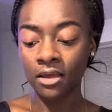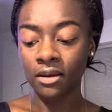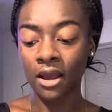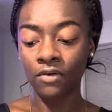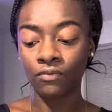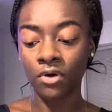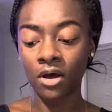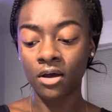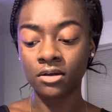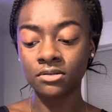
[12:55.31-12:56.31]
Nine of
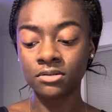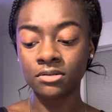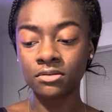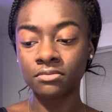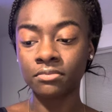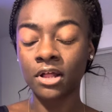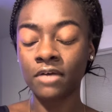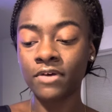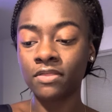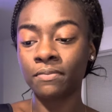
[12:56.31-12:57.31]
Wands.
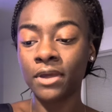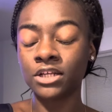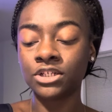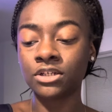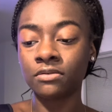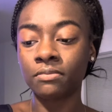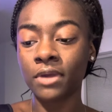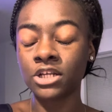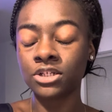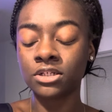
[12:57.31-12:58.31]
Clarify the
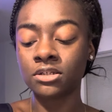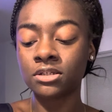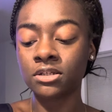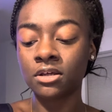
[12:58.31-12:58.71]
patience